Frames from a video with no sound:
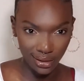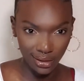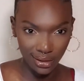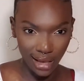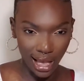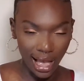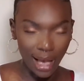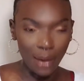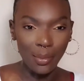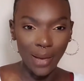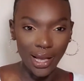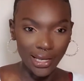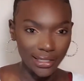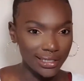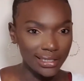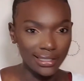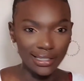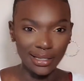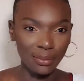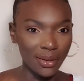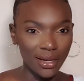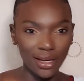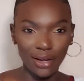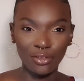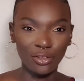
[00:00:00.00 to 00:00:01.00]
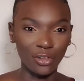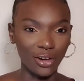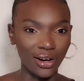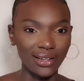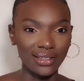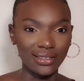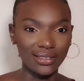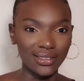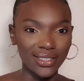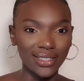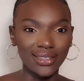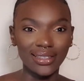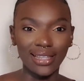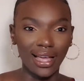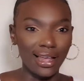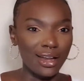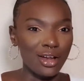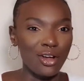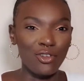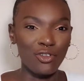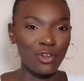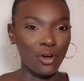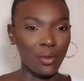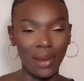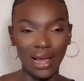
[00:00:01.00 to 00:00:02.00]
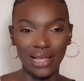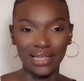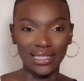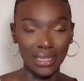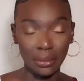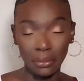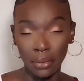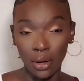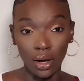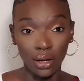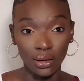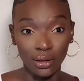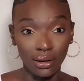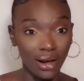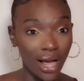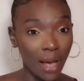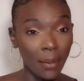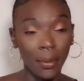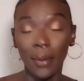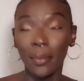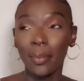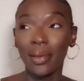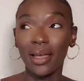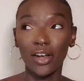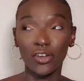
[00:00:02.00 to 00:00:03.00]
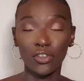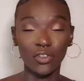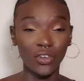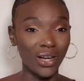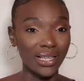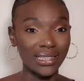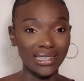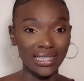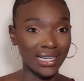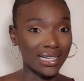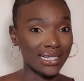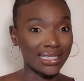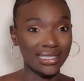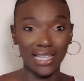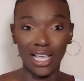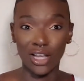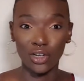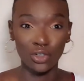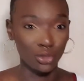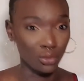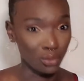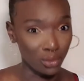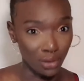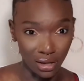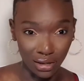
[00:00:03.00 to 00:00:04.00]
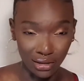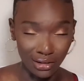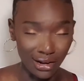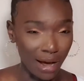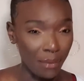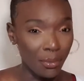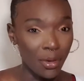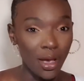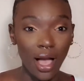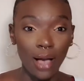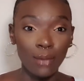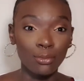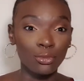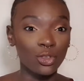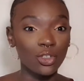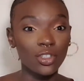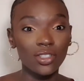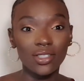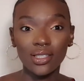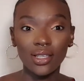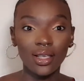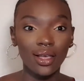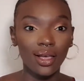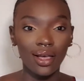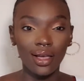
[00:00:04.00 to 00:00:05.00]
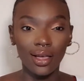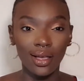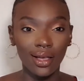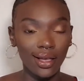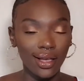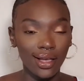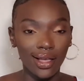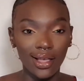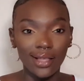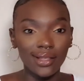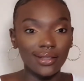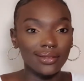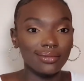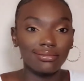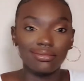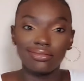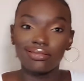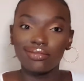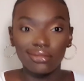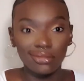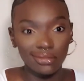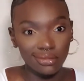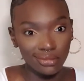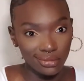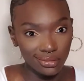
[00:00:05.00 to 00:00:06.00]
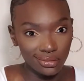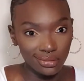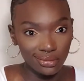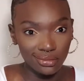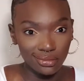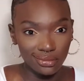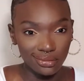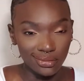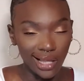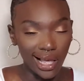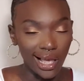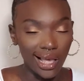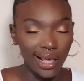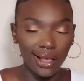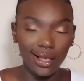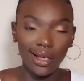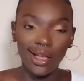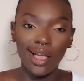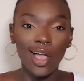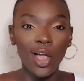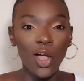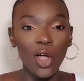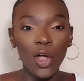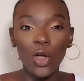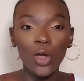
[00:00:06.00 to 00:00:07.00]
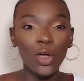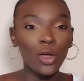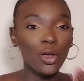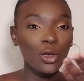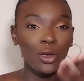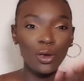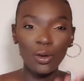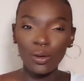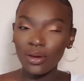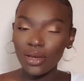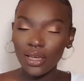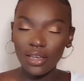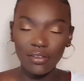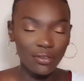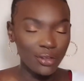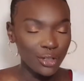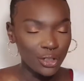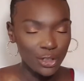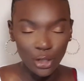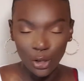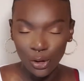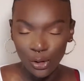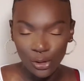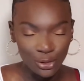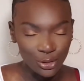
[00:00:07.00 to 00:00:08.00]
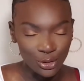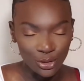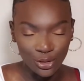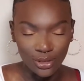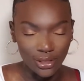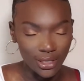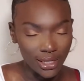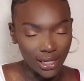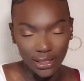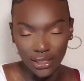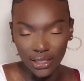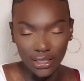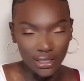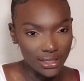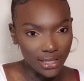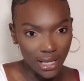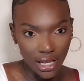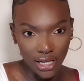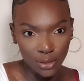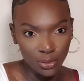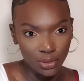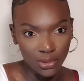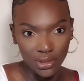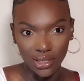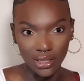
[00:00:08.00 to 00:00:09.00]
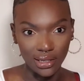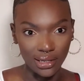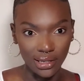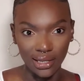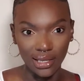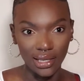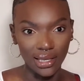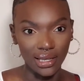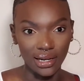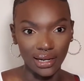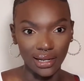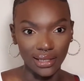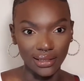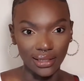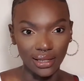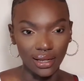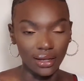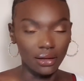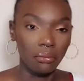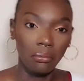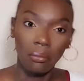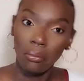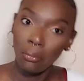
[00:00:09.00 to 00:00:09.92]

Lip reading: I'm actually a better friend than a romantic partner. I'm a better friend than a sexual partner. I'm just, it's like, who even told you that the sex was gonna hit like that?